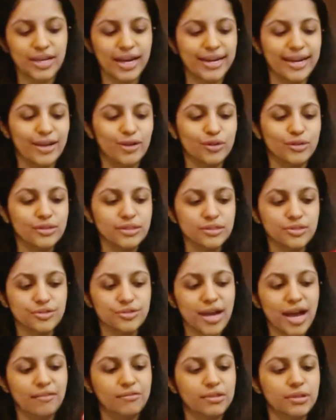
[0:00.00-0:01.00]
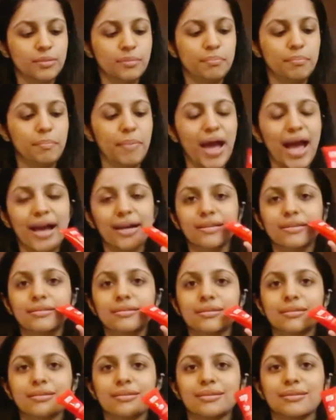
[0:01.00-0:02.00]
side, I got these travel pack
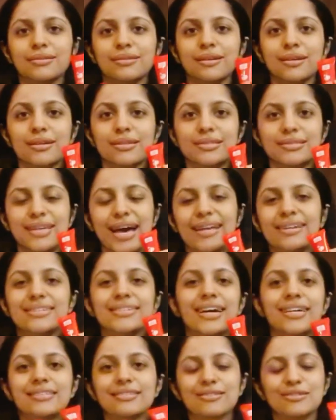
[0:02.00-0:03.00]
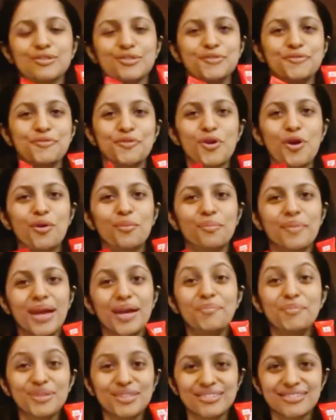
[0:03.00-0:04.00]
sanitizers from
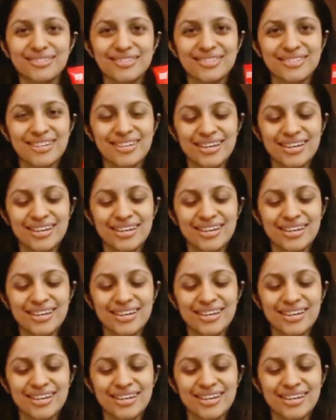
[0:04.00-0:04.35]
Emirates.